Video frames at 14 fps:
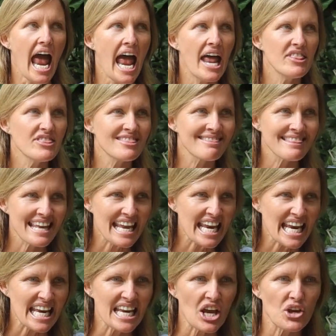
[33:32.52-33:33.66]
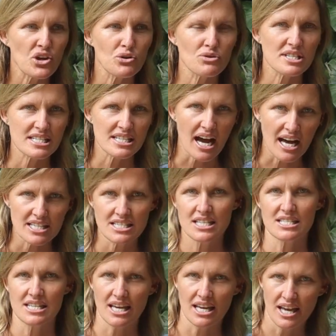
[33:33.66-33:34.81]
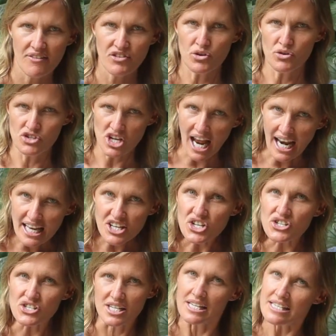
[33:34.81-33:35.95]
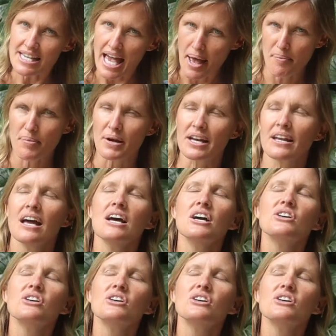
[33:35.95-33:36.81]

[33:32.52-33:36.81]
And then you start to see a few challenges happen.